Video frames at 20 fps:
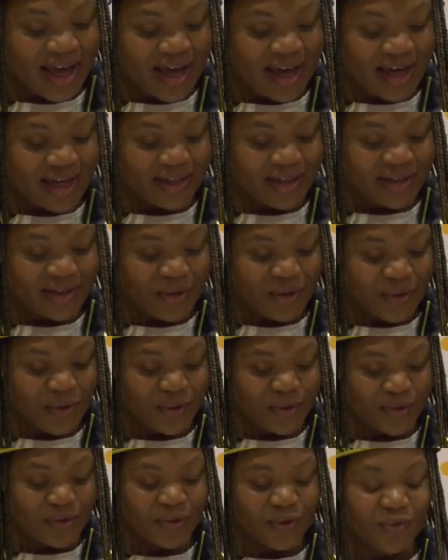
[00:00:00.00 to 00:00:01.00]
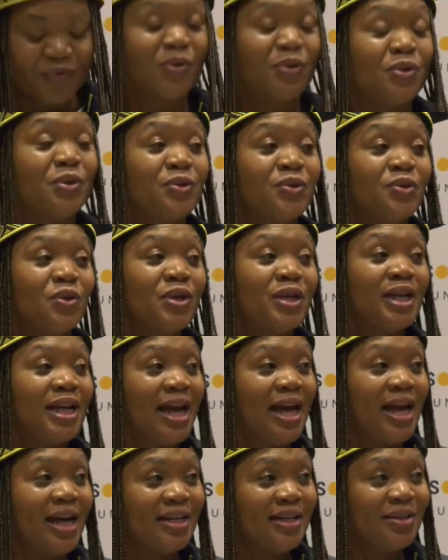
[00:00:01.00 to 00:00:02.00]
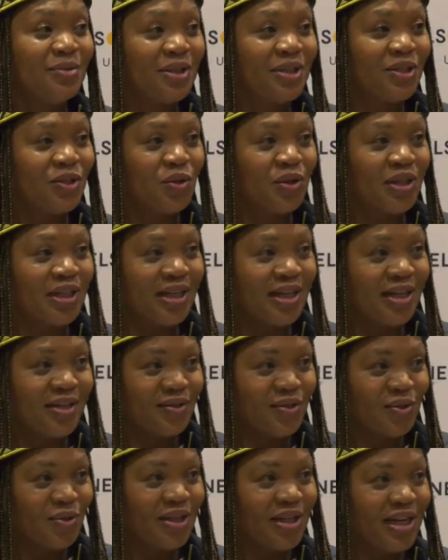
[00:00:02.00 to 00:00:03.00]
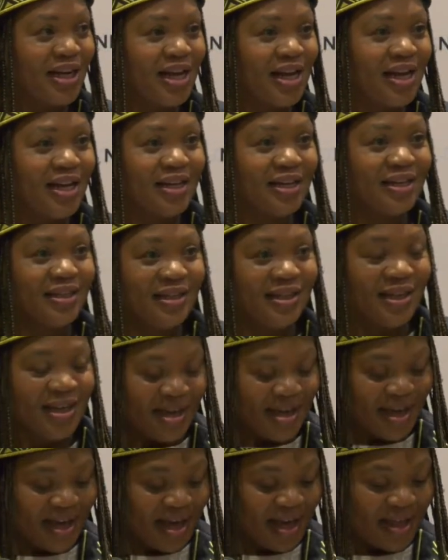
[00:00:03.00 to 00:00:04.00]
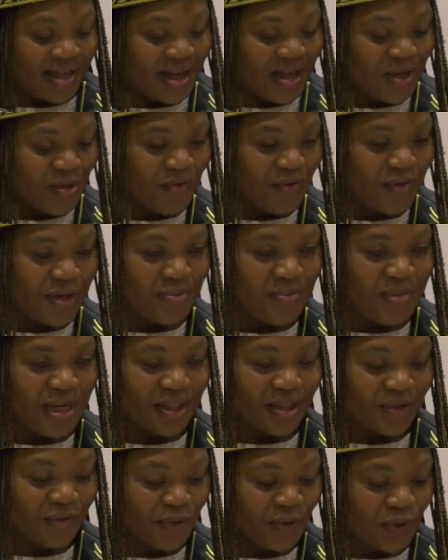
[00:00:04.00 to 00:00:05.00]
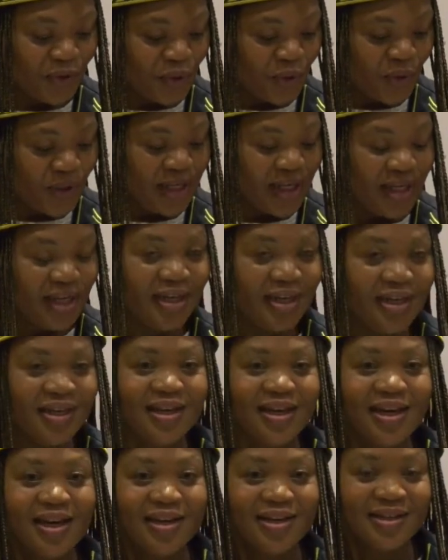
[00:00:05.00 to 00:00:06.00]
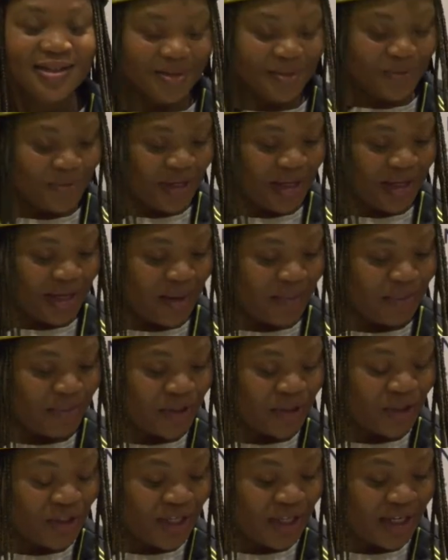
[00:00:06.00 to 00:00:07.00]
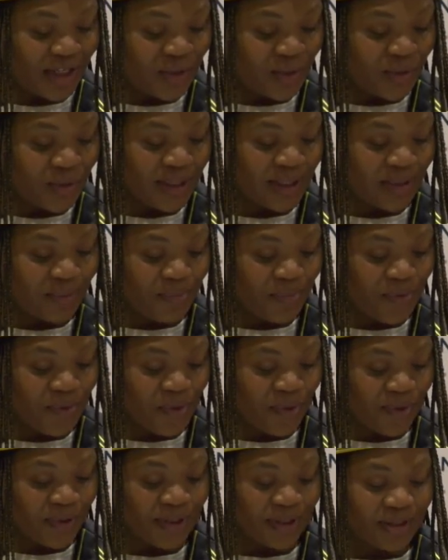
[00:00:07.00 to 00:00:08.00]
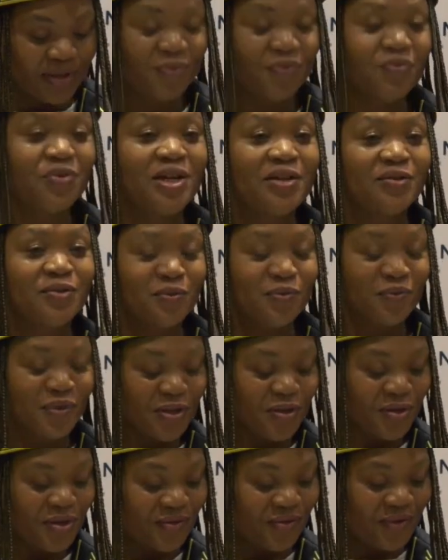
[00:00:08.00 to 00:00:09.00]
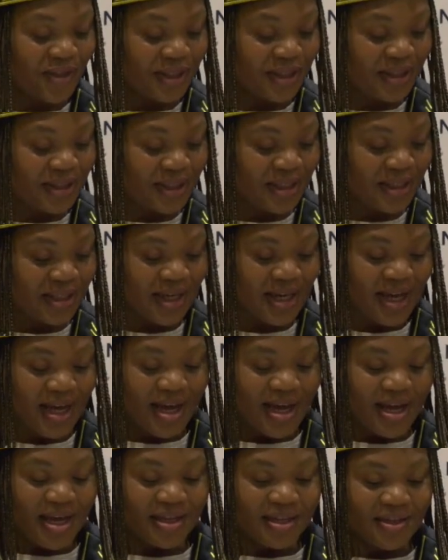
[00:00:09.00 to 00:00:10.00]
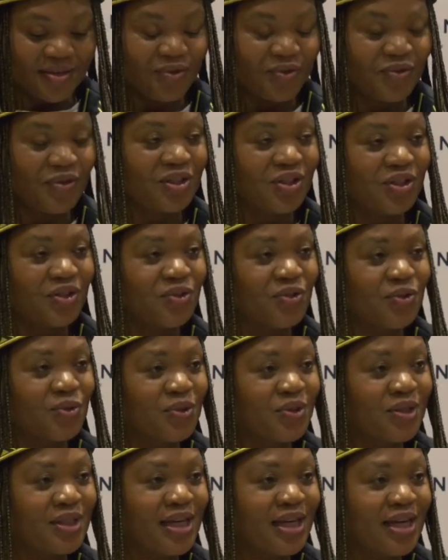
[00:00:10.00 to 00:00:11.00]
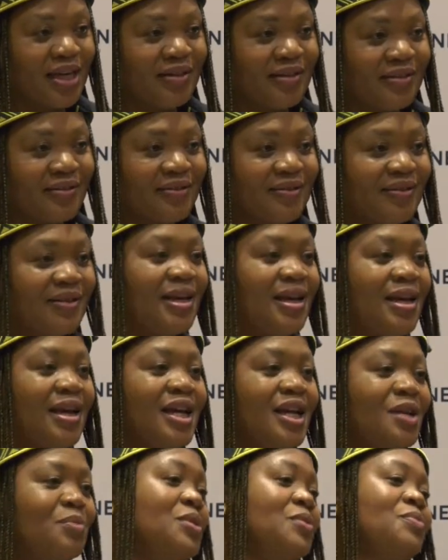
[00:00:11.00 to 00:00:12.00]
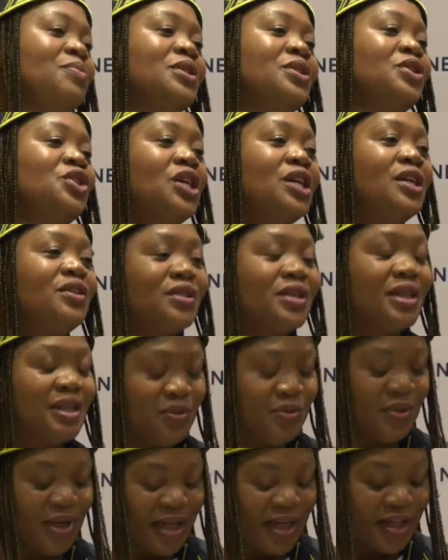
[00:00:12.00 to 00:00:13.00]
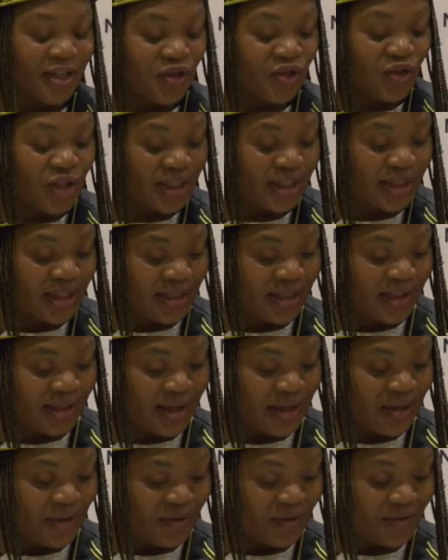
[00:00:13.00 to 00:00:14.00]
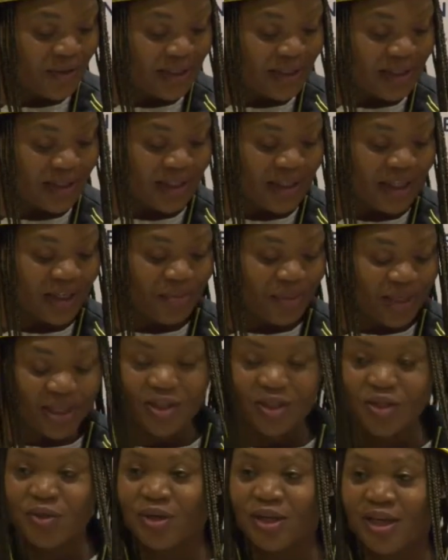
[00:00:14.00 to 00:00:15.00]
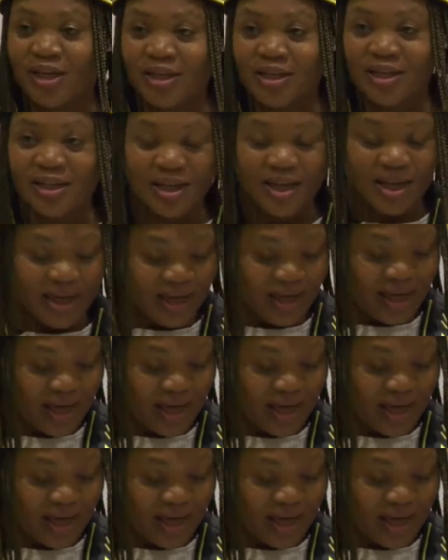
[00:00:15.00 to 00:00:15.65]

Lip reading: And also for those online who are joining us online, thank you very much for joining, and we appreciate your support, the friends of the university, the research associates, and people generally who are interested in the university and particularly